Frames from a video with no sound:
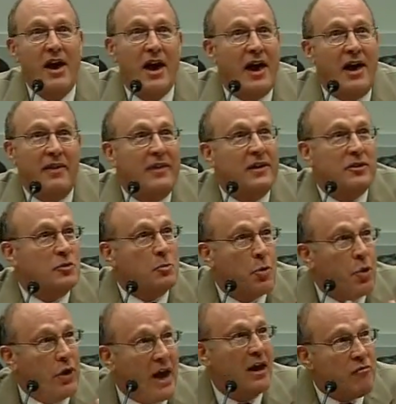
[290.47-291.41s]
I think to
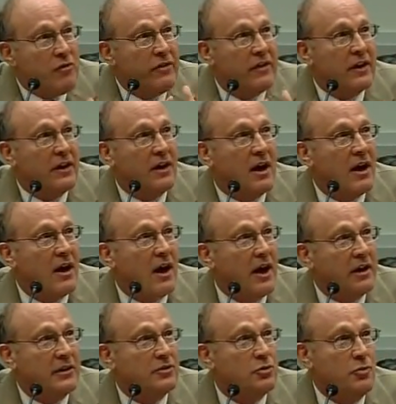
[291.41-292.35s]
put everything
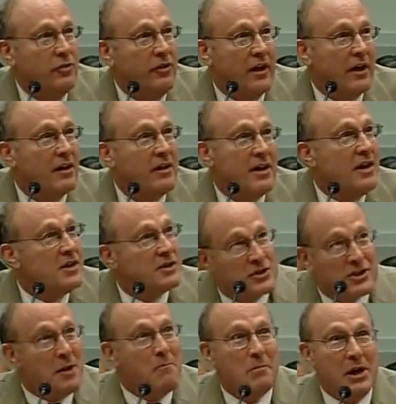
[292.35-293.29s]
onto the
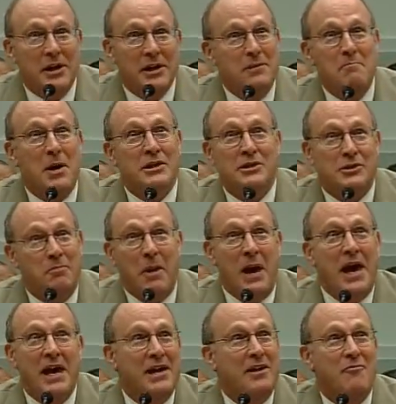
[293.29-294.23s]
somebody must
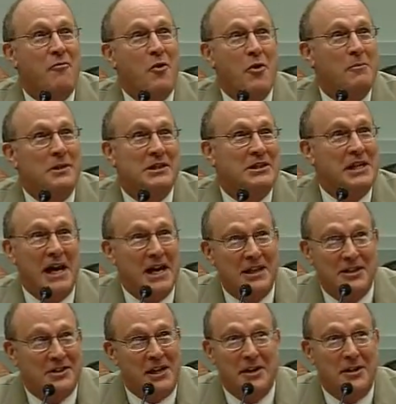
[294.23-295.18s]
pay for
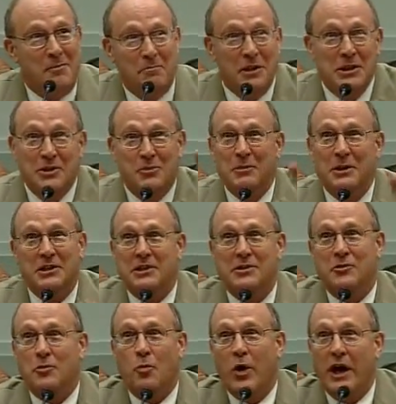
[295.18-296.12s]
mistakes and impeachment is
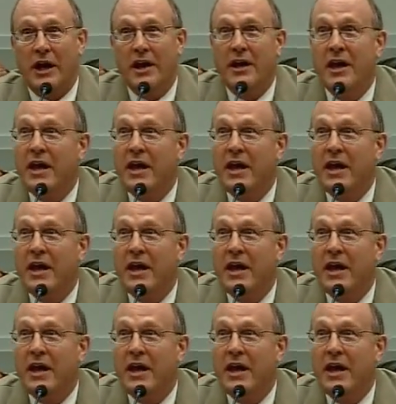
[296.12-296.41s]
the way